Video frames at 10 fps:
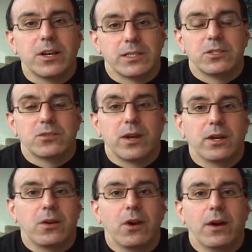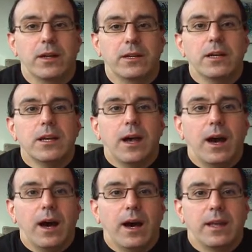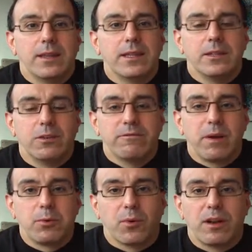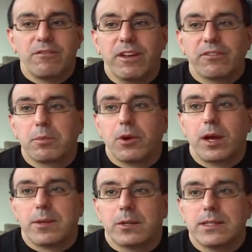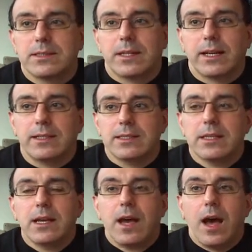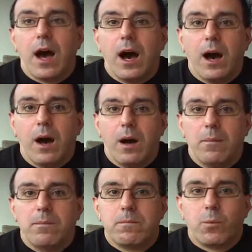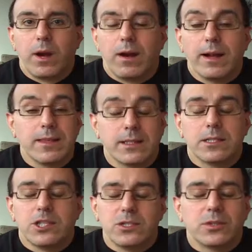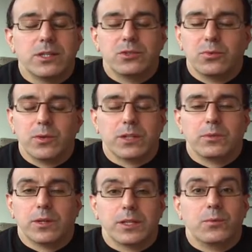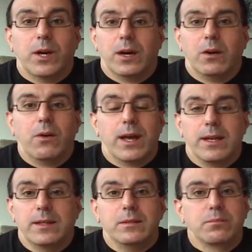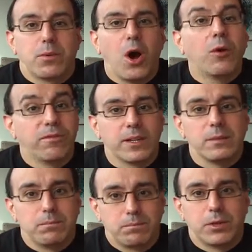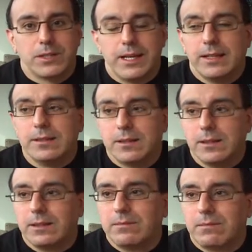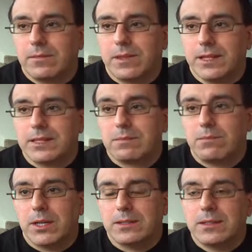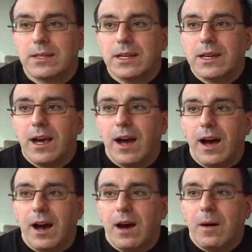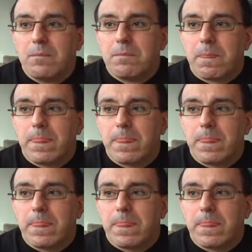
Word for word: concentrate on uh, the February 5th primary states, um, where I think that she's going to do really, really well and hopefully put an end to this. But um,